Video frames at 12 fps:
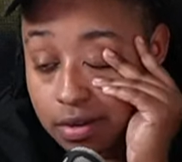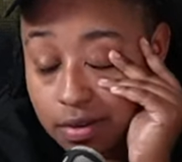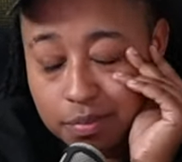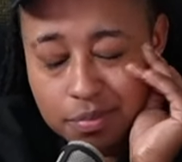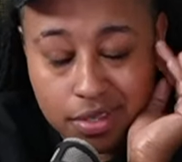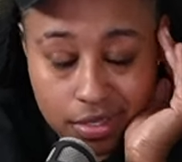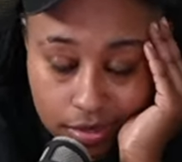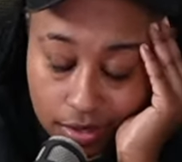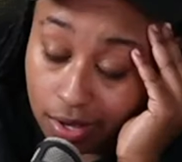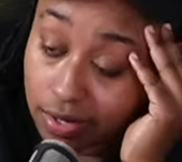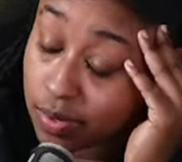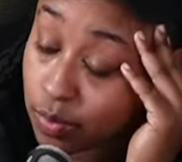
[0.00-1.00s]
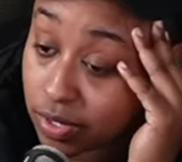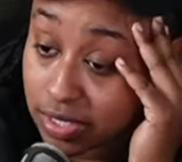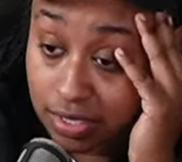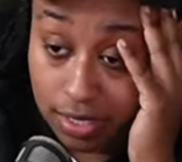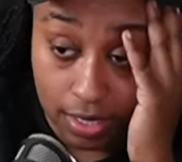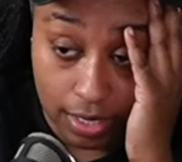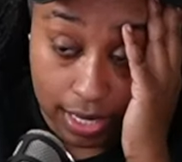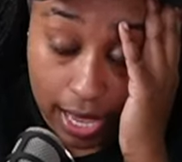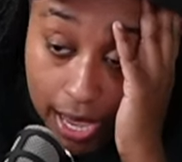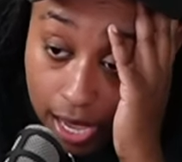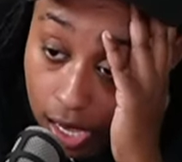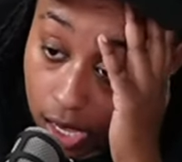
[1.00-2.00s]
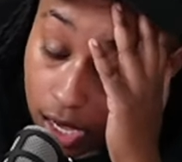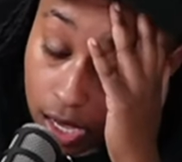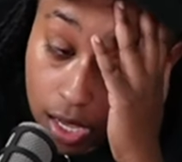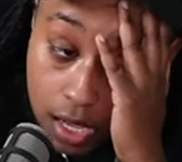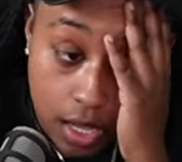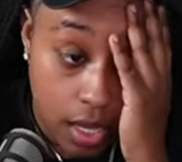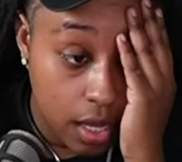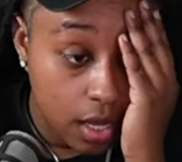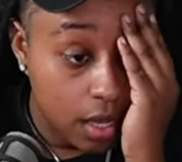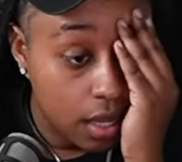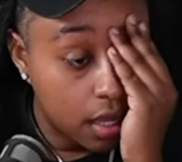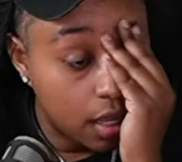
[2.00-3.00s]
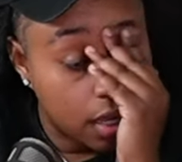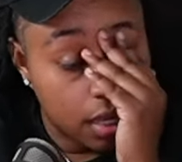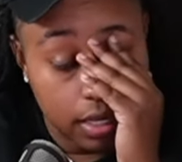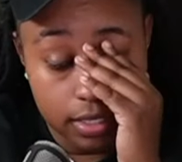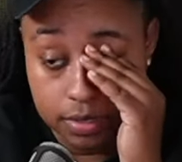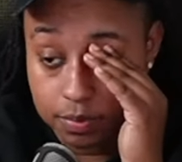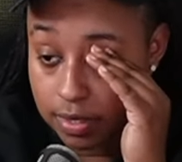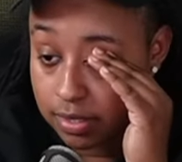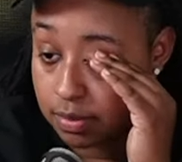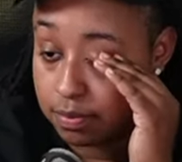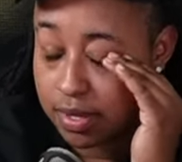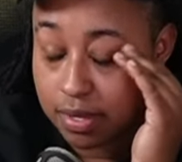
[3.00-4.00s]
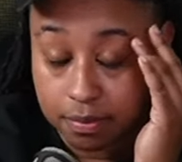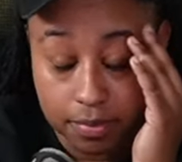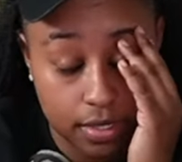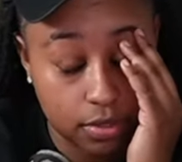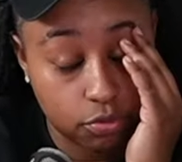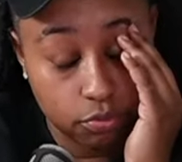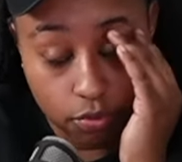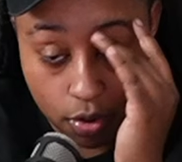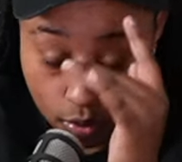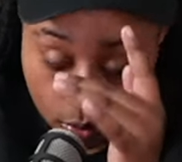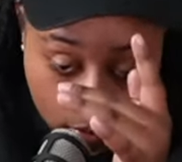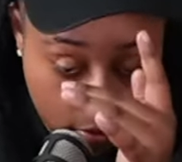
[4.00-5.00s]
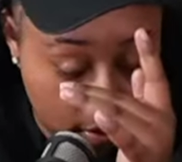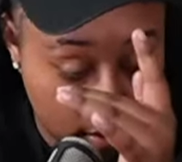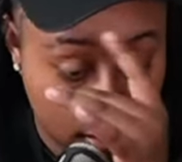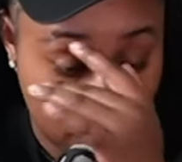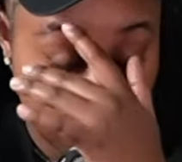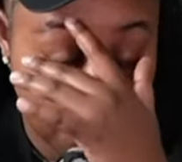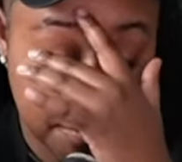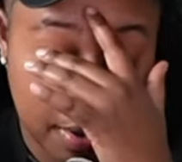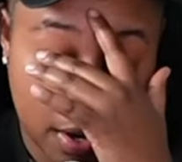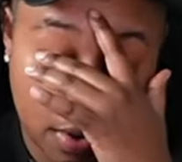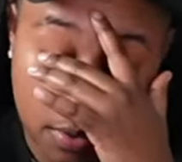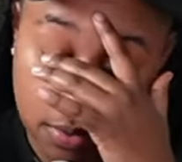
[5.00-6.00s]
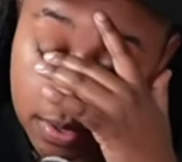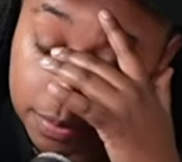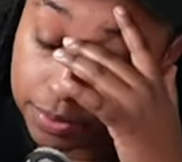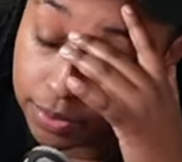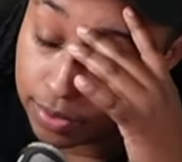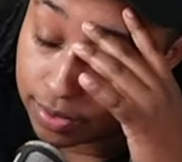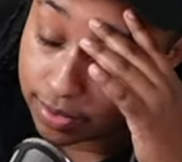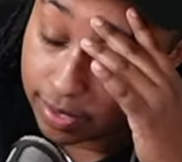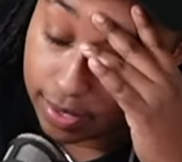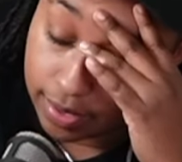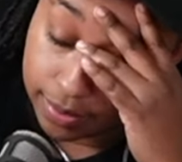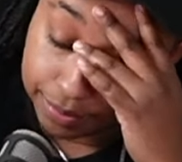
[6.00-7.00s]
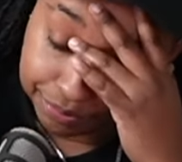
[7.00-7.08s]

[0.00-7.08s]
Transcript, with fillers: of me thought it wasn't a lie. It's about to make me throw my whole computer set up.